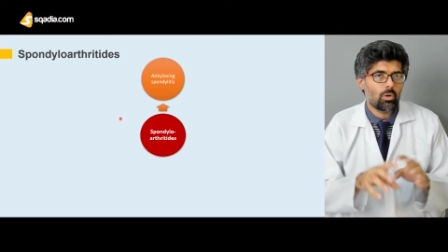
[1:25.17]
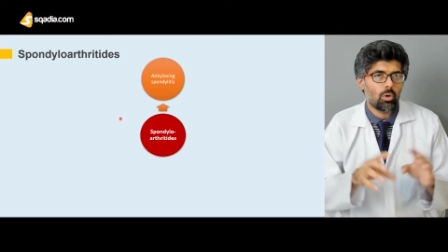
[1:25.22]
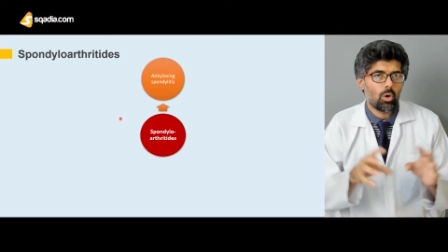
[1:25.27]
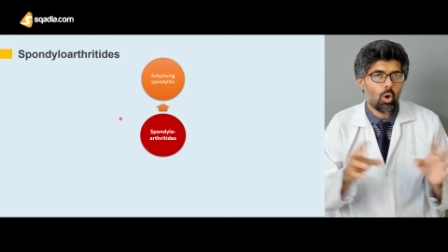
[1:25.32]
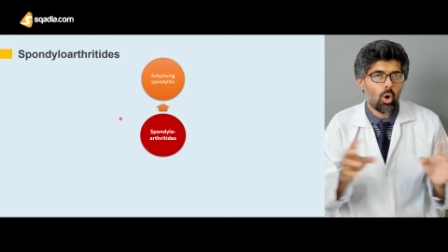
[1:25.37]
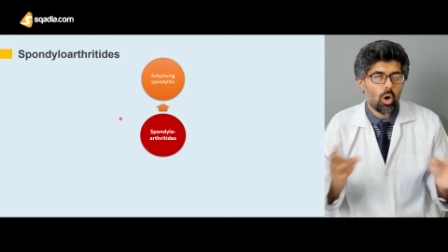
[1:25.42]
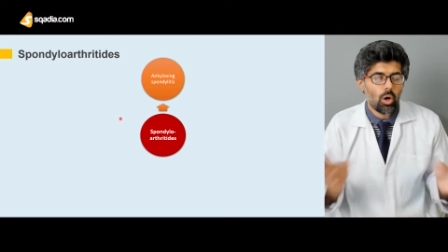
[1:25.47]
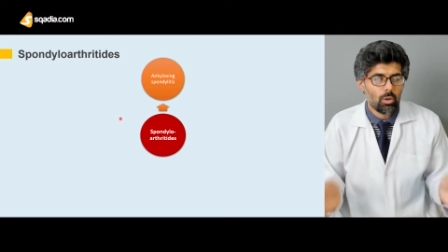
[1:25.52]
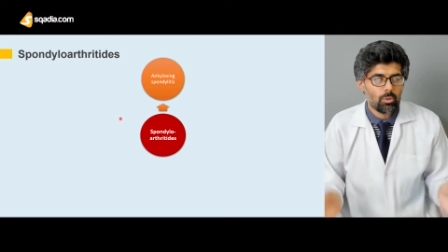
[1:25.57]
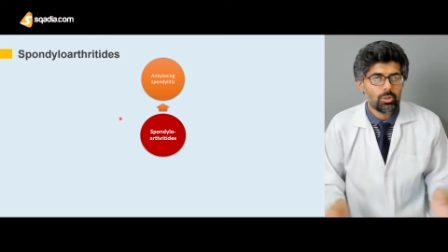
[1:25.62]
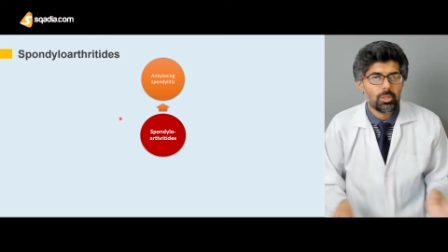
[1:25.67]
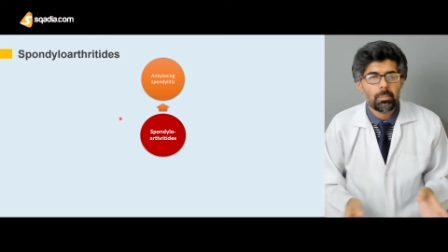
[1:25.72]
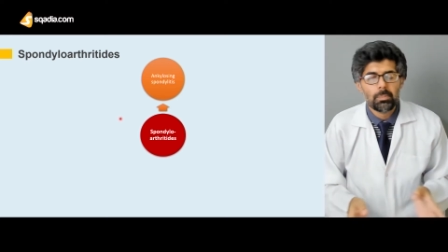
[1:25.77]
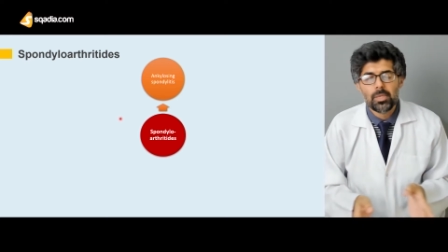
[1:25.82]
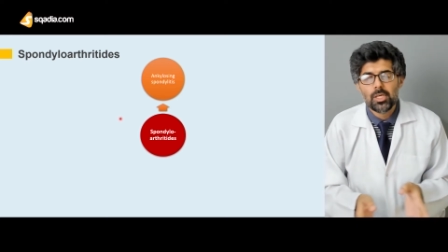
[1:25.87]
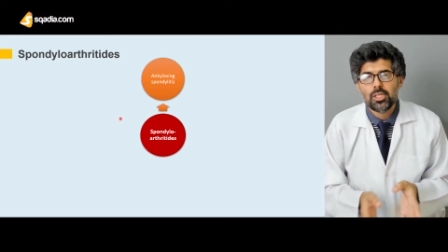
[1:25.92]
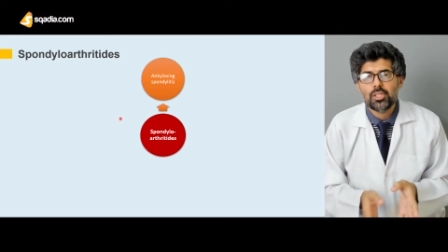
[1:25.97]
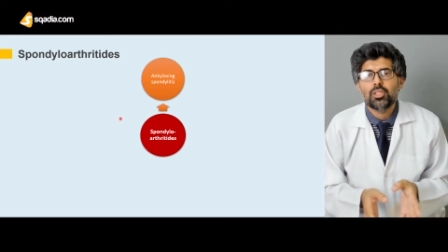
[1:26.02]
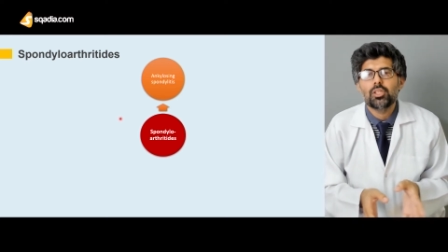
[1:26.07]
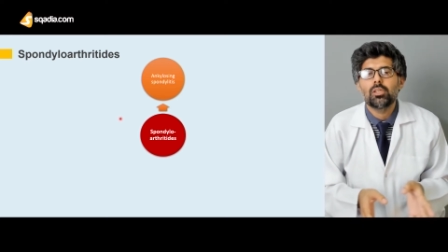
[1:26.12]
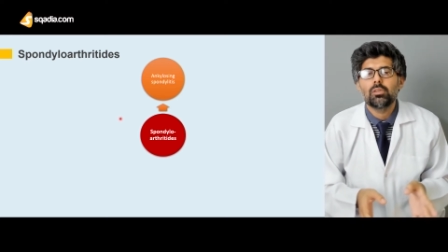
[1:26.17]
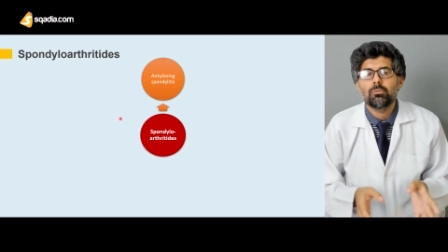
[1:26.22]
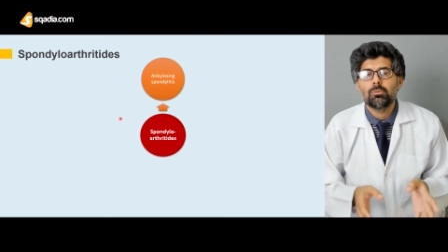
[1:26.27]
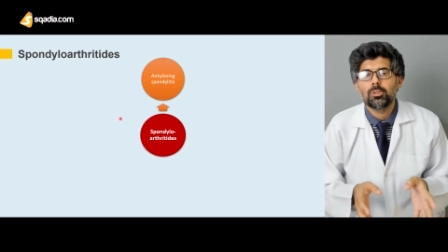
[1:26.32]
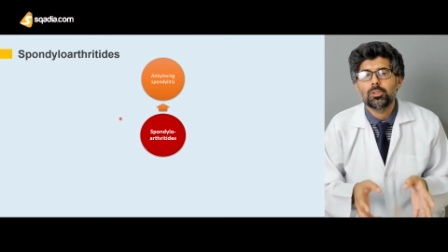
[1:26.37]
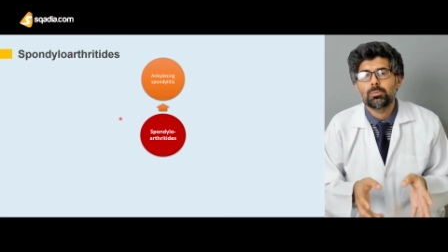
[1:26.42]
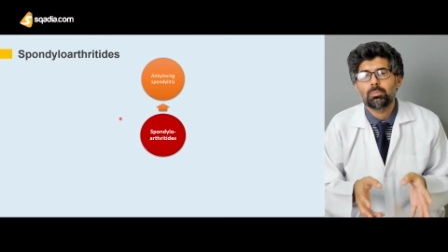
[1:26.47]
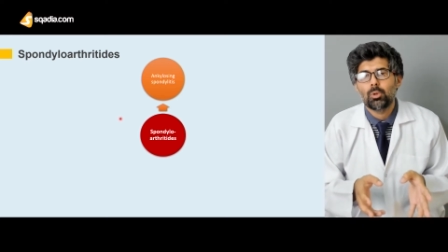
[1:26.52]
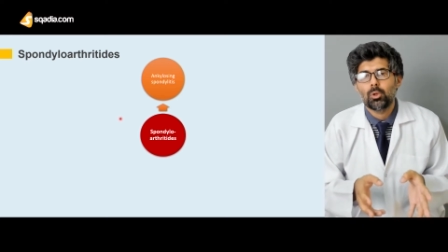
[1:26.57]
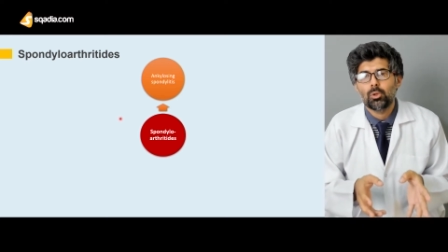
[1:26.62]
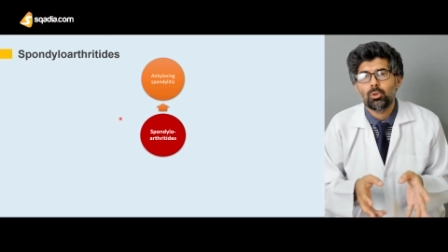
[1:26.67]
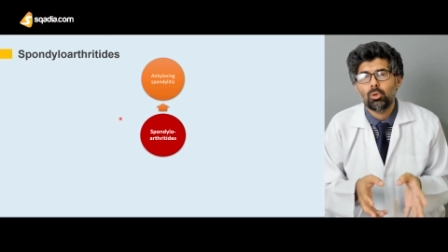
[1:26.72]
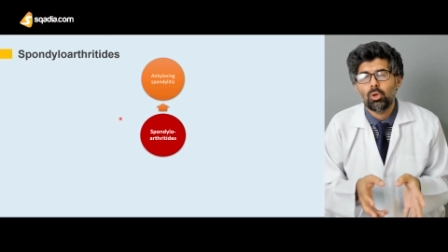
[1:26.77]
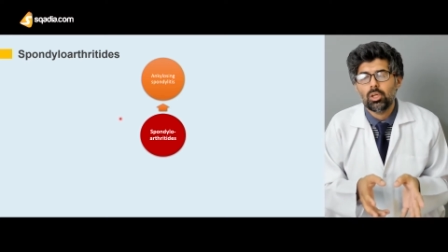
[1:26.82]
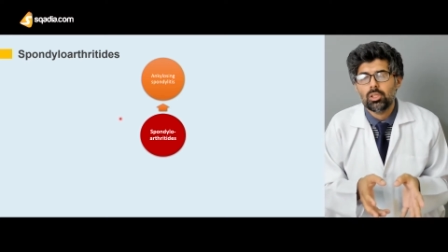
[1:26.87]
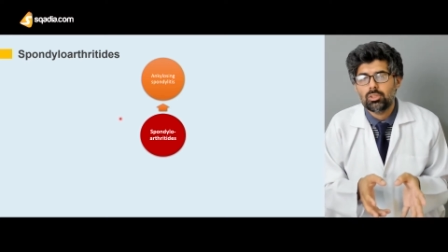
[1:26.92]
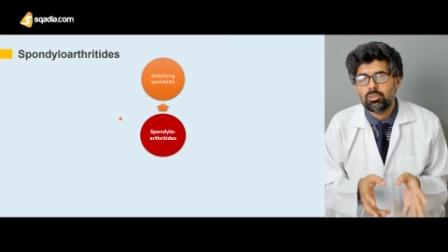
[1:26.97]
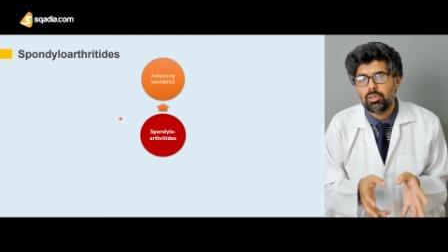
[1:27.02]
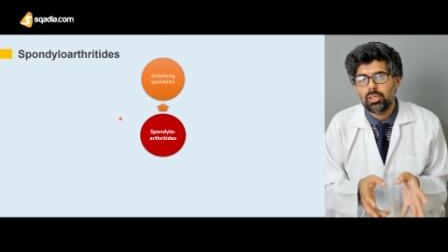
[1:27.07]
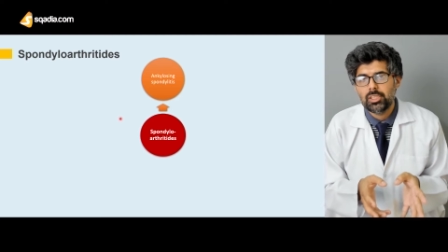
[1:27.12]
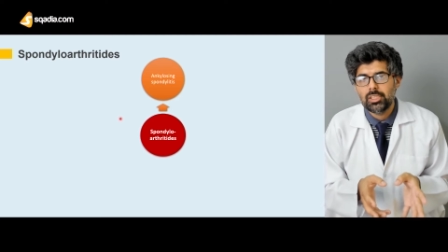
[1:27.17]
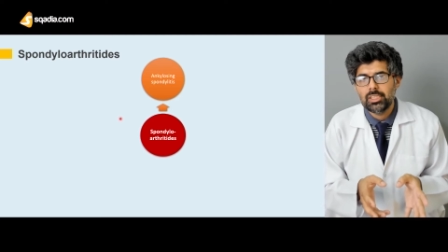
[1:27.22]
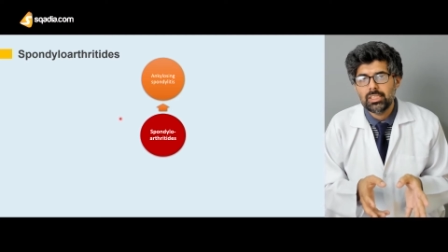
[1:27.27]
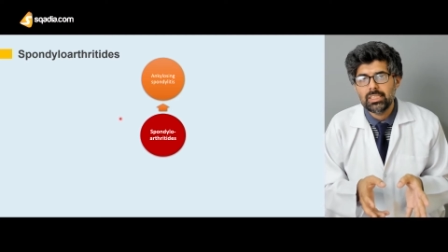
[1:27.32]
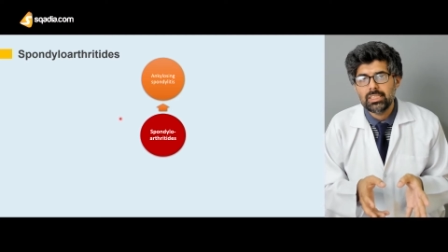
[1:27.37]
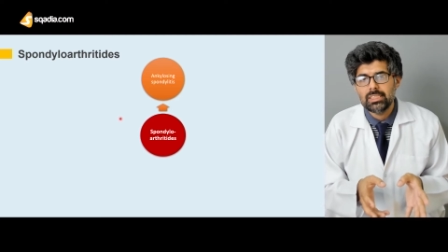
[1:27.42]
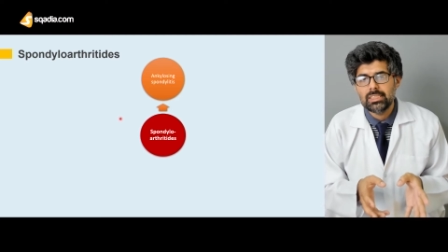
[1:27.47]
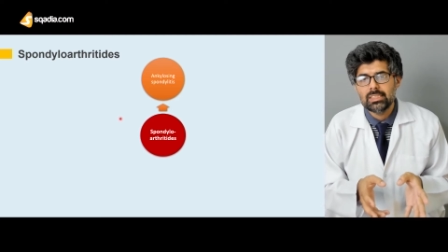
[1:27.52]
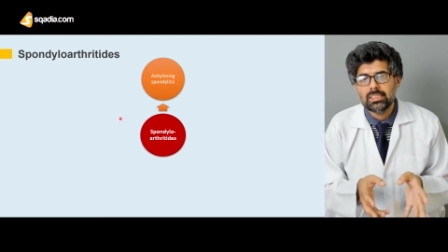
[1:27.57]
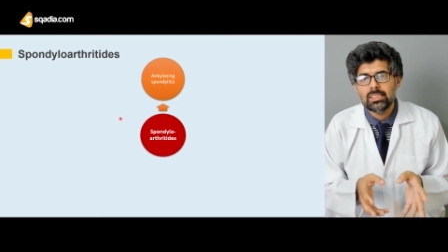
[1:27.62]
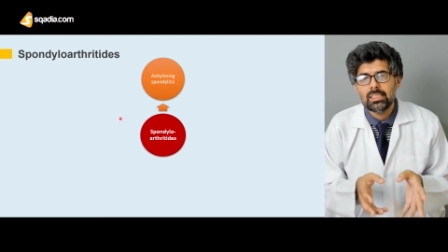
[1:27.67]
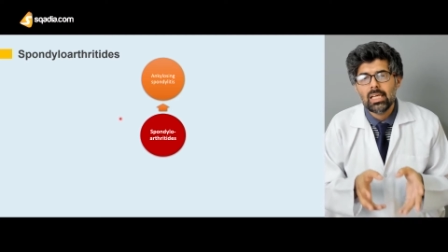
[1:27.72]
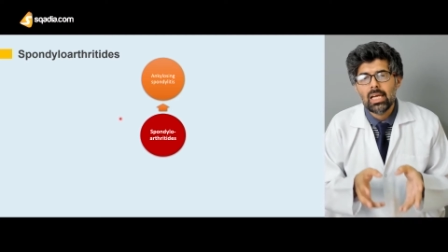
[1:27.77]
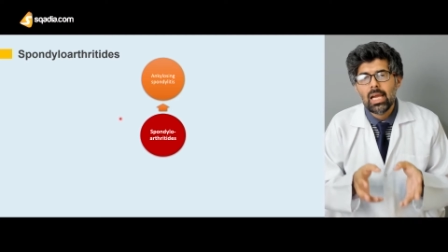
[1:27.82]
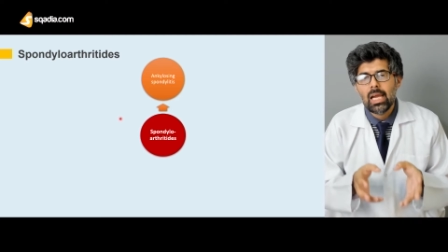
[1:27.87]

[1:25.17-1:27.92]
all the patients with spondyloarthritis,